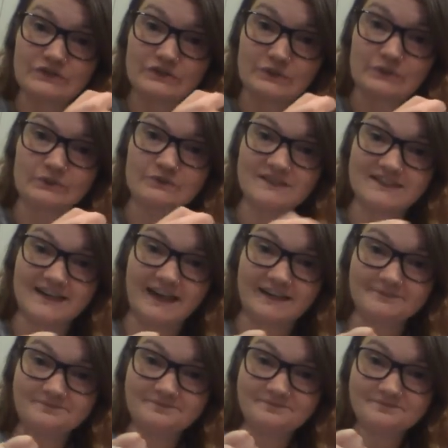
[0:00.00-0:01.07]
today.
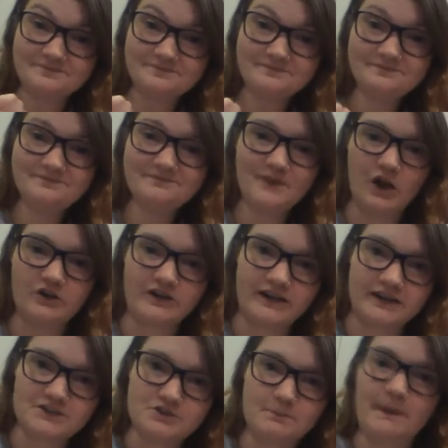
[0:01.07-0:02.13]
All
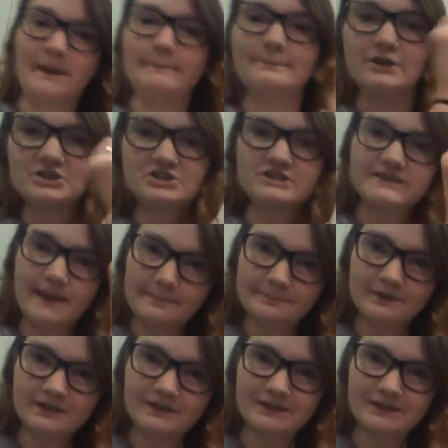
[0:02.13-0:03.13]
right, get your paintbrushes up.